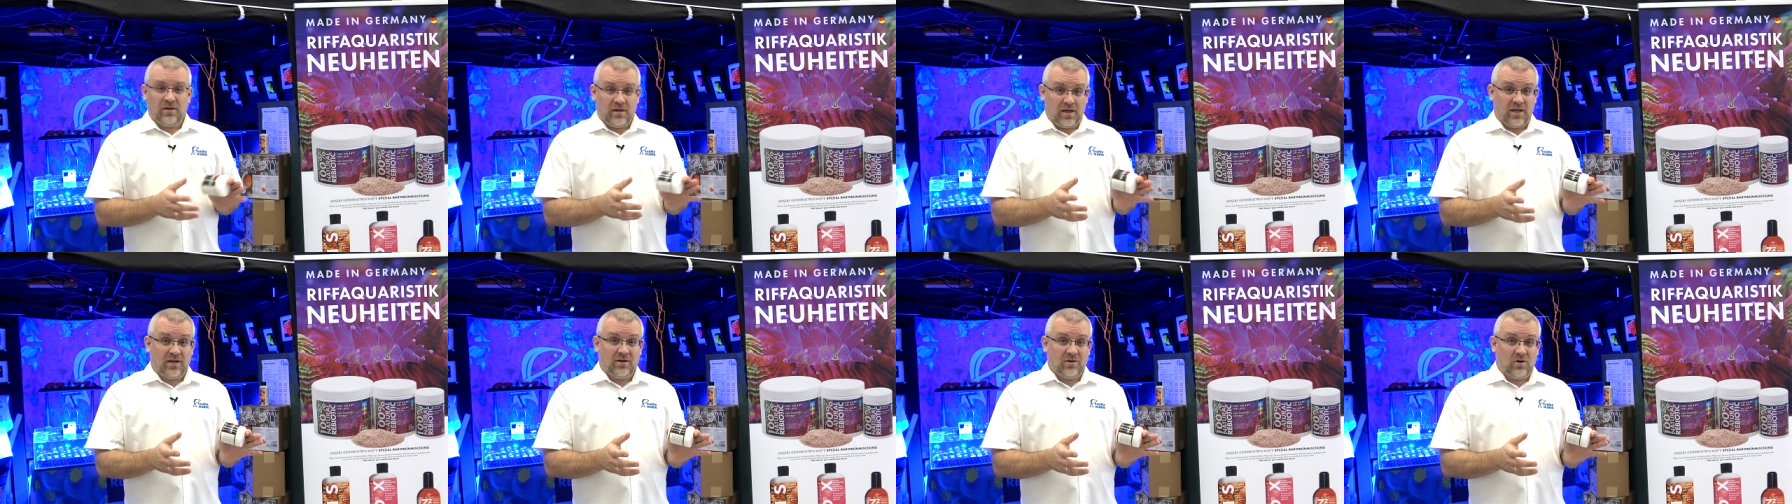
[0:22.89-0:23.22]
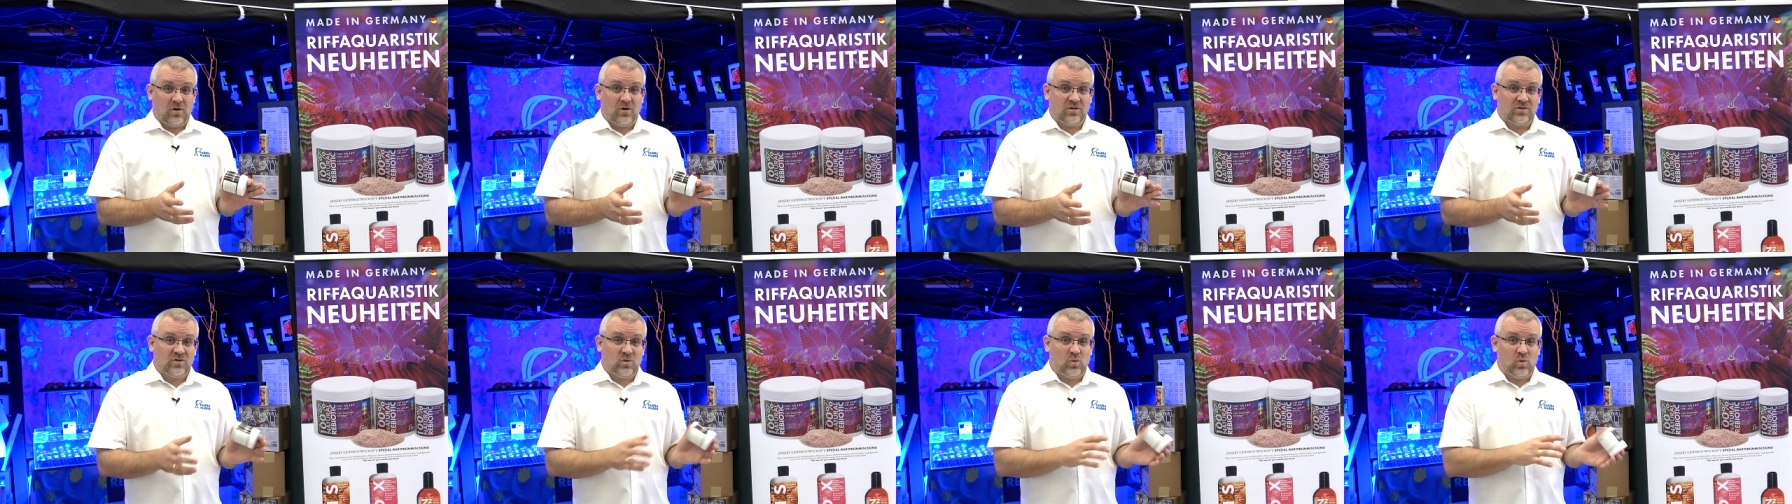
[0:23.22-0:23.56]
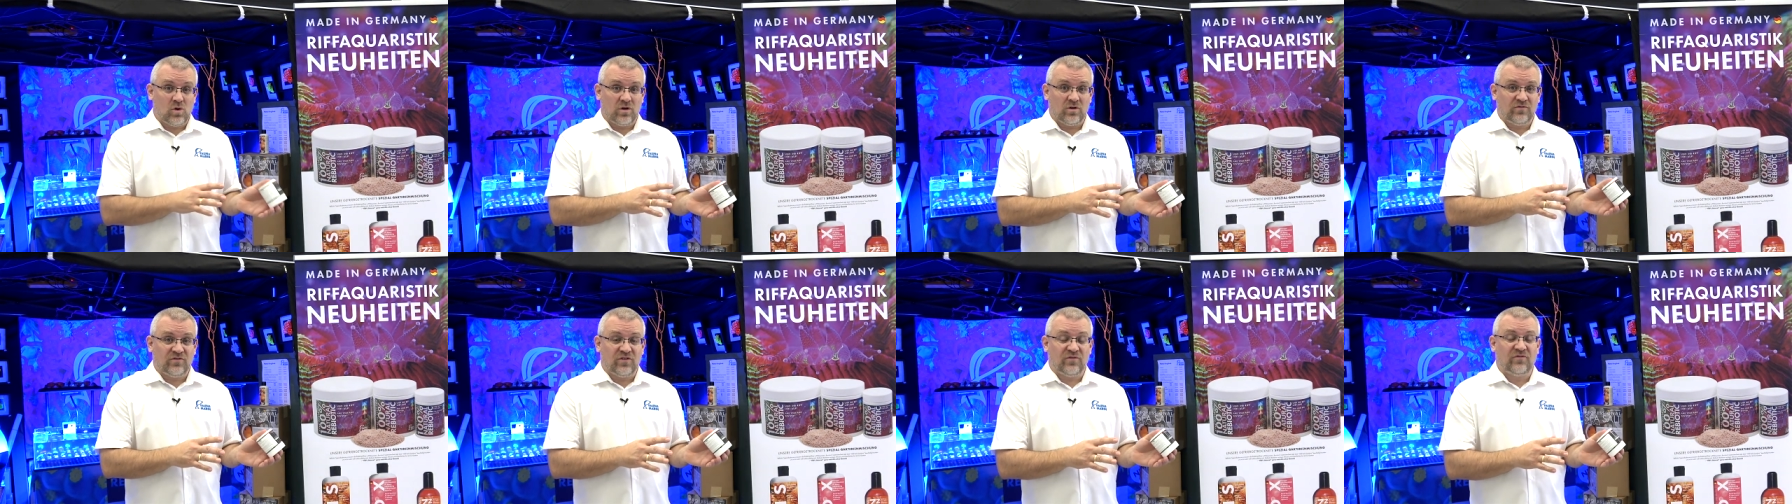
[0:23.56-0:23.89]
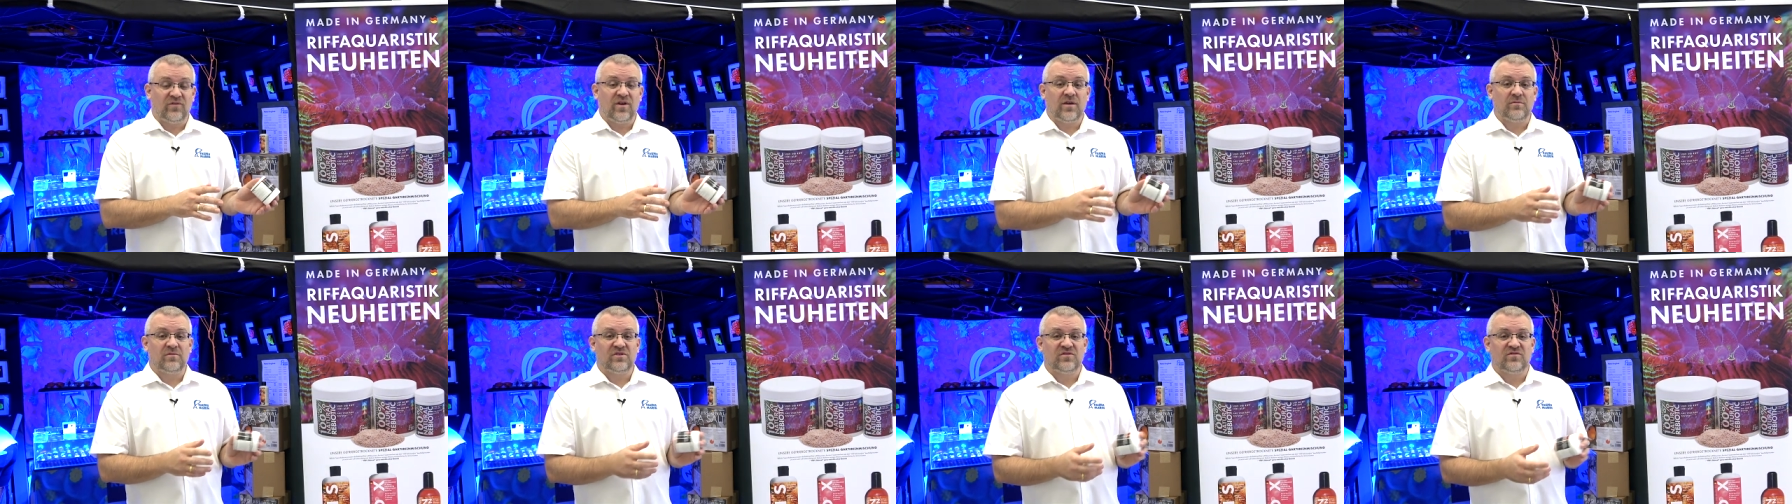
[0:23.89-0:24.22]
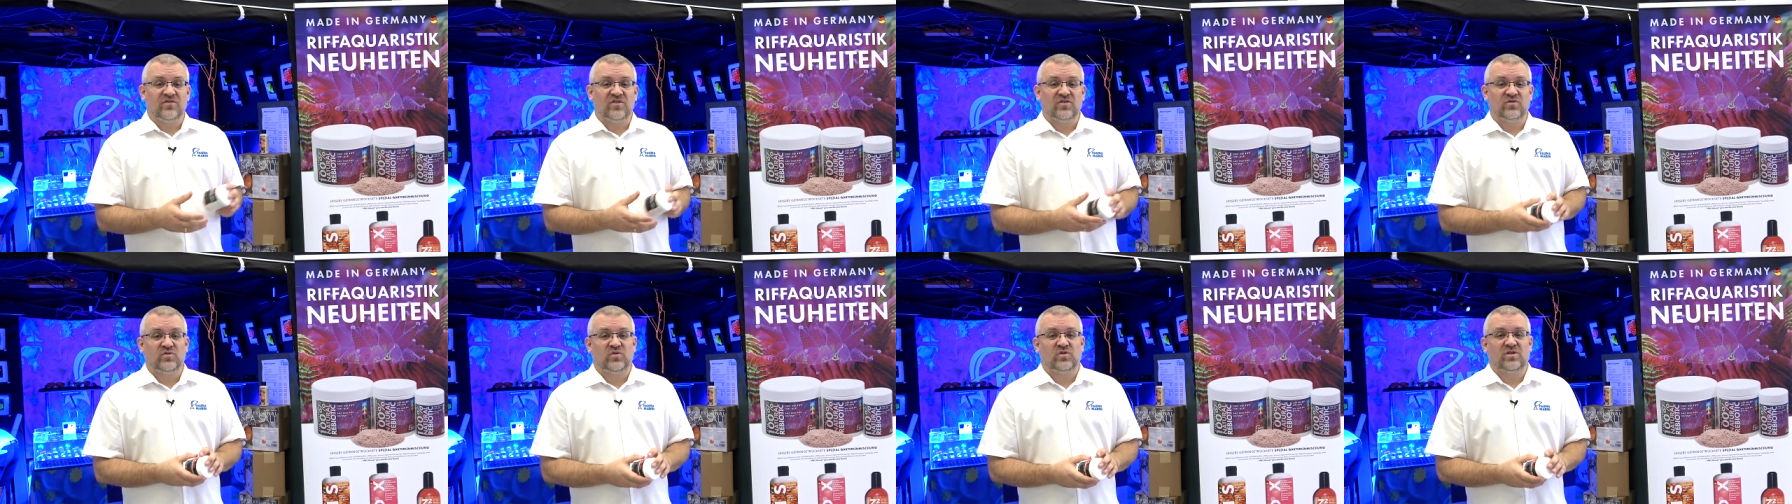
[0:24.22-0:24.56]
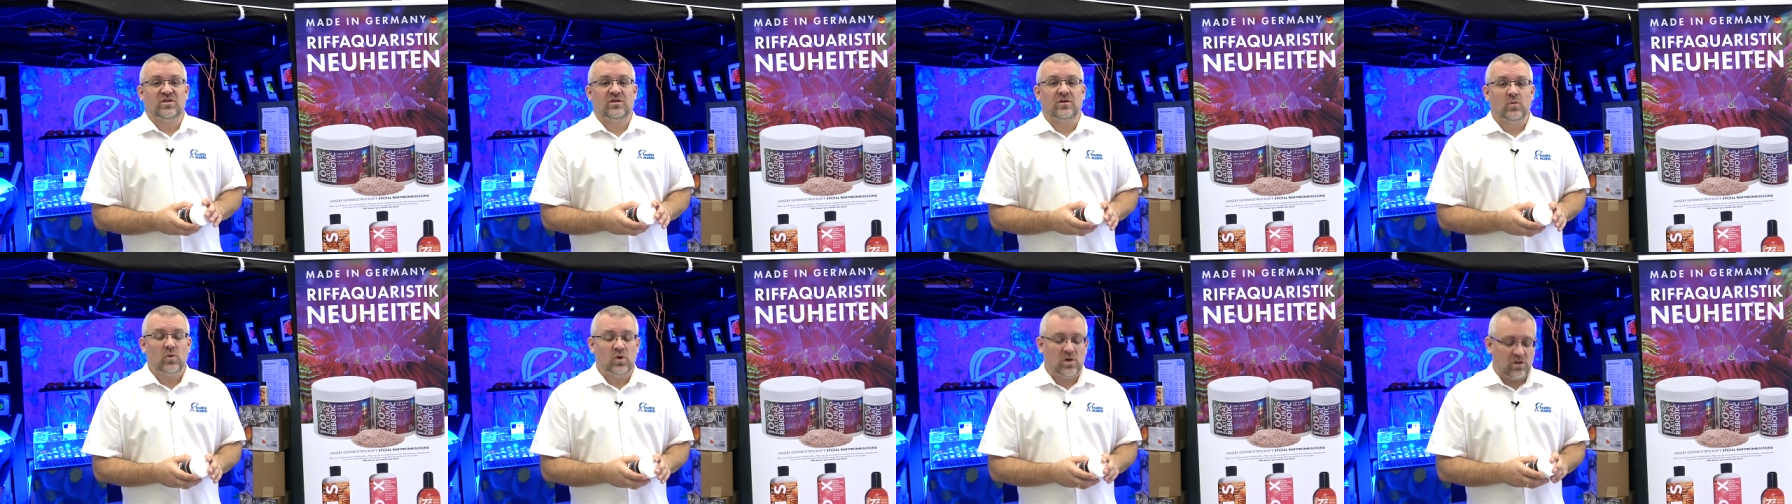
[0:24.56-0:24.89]
and also one of the famous fish
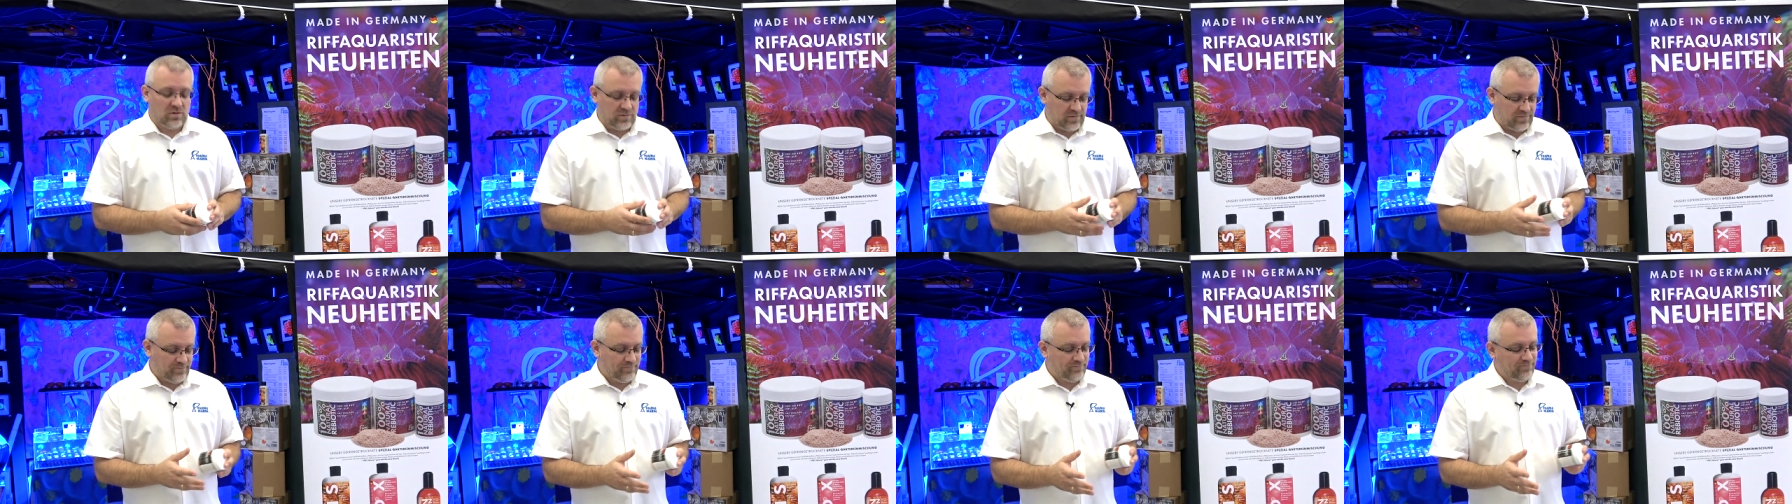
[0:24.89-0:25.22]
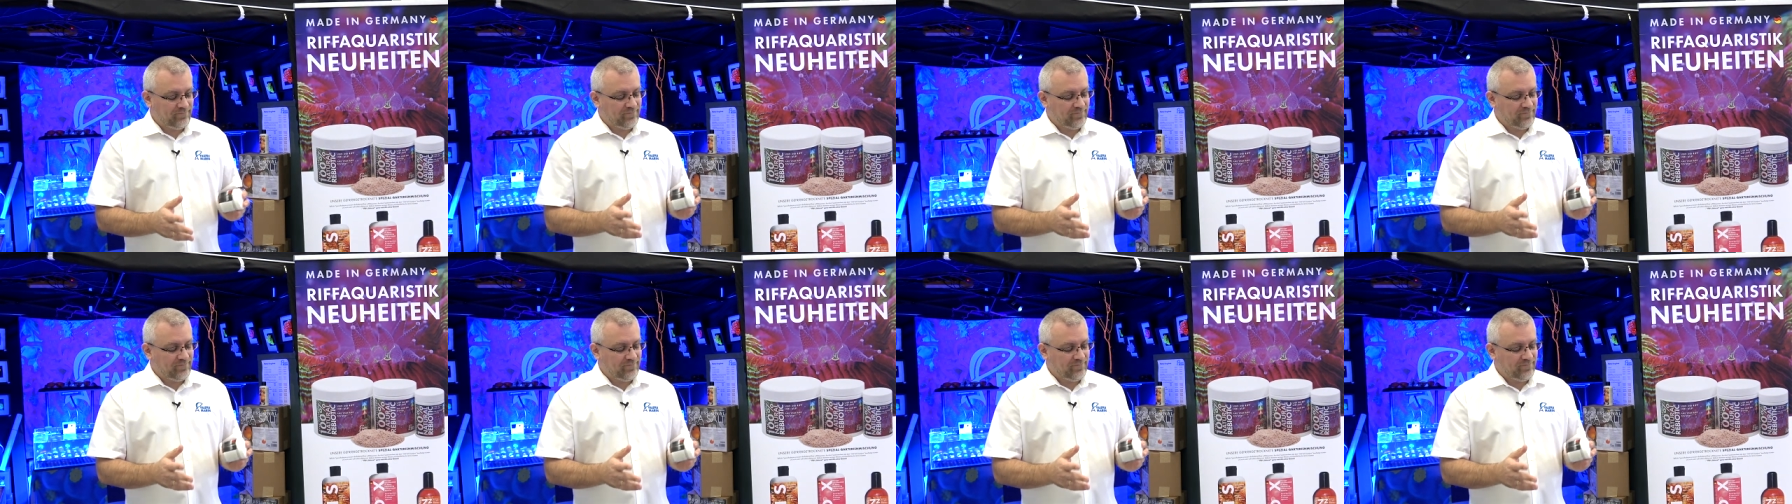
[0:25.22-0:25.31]
in the world.